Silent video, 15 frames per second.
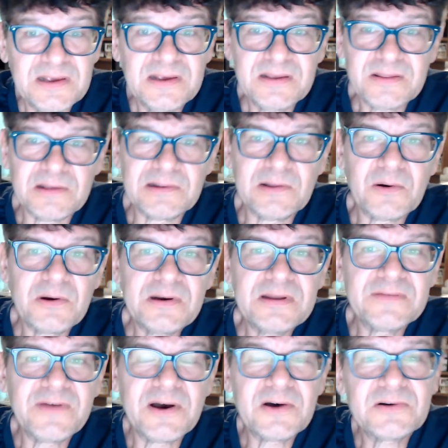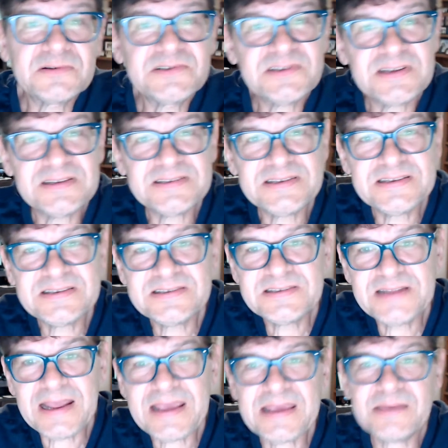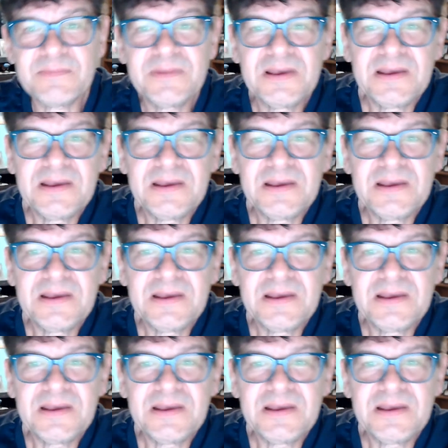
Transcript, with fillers: The Lord of hosts is his name,